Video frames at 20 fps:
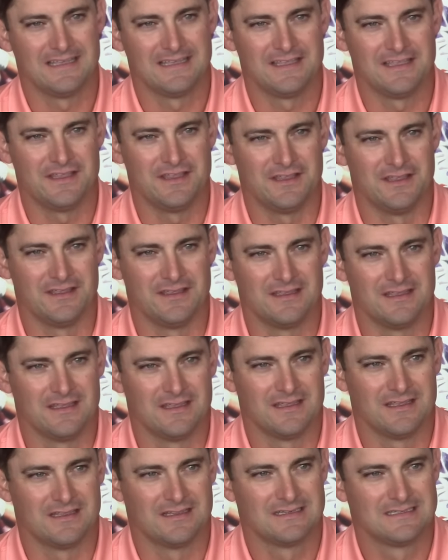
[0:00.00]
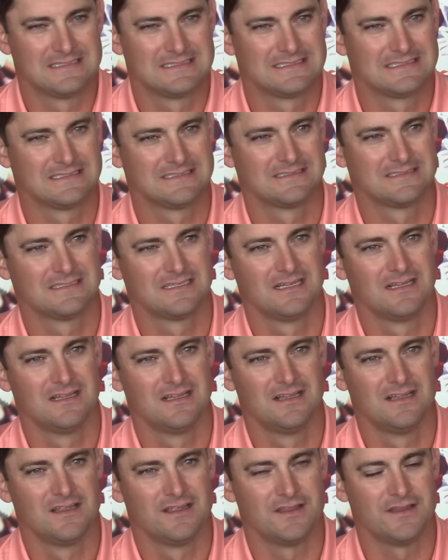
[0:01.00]
at all since you're
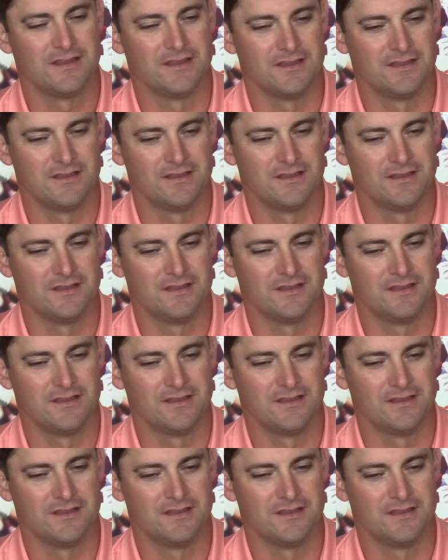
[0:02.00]
playing?